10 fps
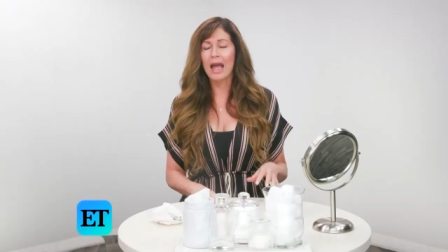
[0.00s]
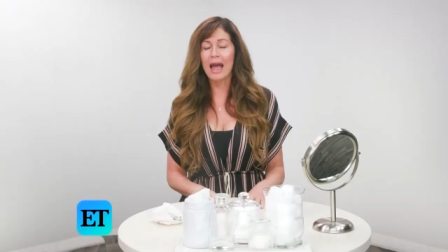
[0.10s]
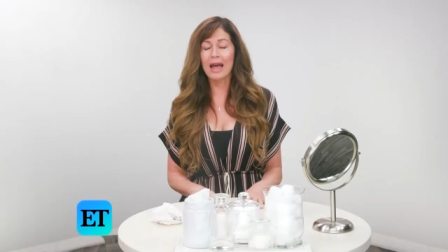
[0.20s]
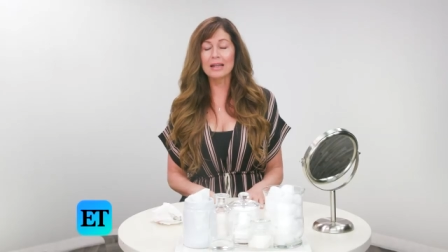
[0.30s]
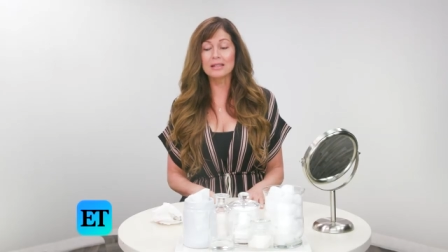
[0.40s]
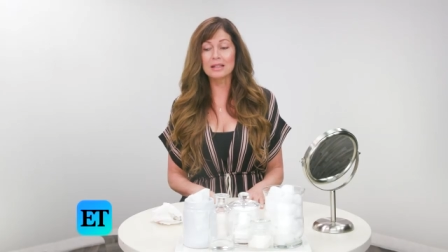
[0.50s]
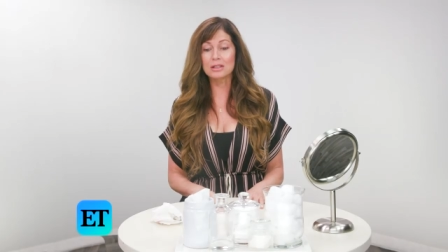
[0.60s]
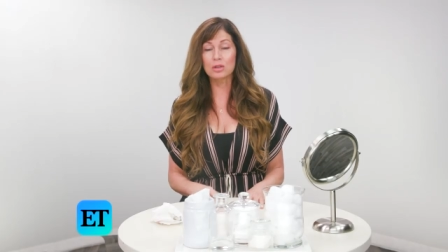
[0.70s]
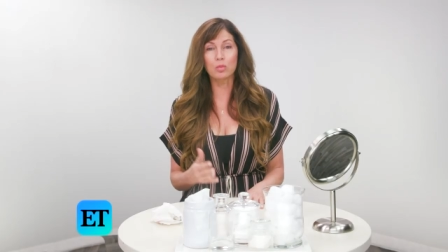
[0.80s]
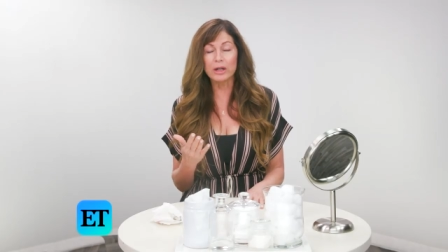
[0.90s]
And
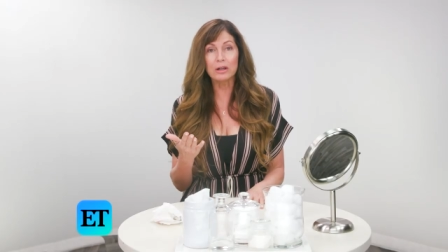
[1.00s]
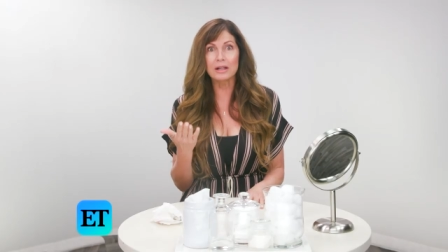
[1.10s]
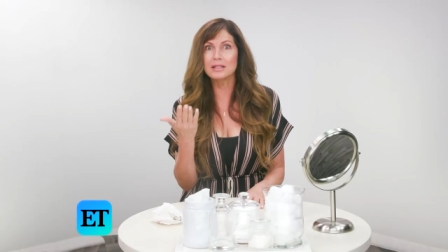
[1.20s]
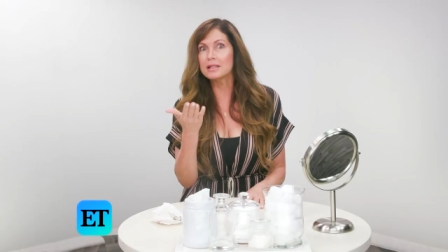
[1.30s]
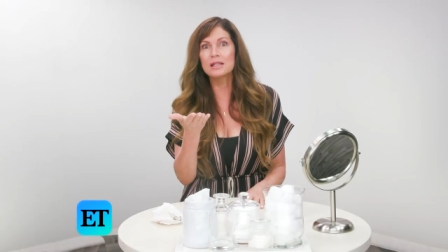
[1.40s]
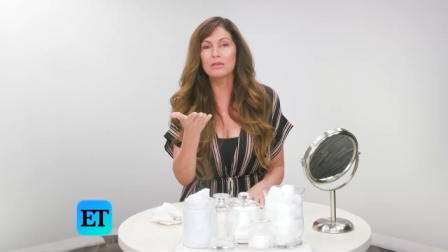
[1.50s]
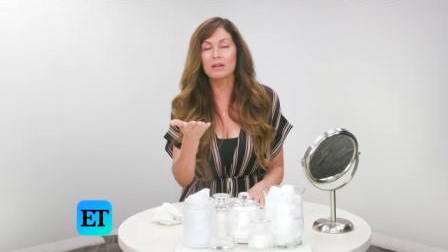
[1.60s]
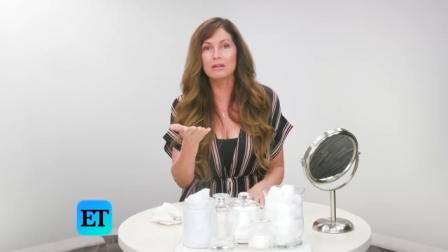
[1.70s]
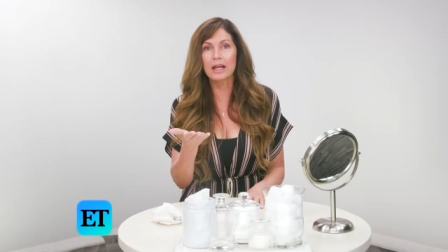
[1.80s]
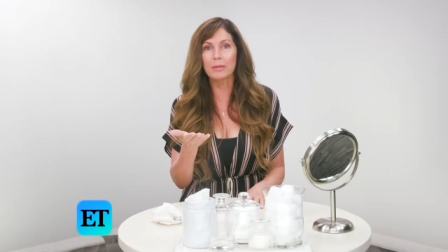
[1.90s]
it's just weird. It doesn't even
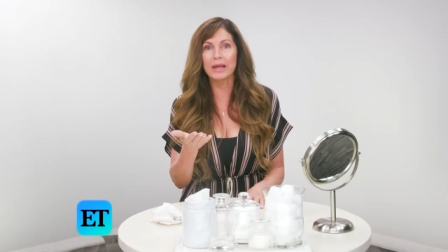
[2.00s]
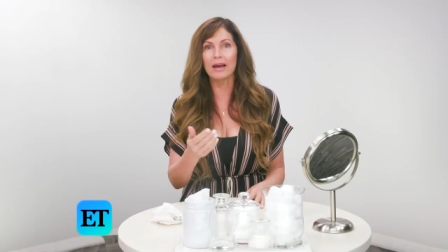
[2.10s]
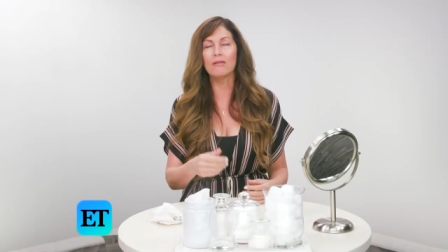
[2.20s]
look like me.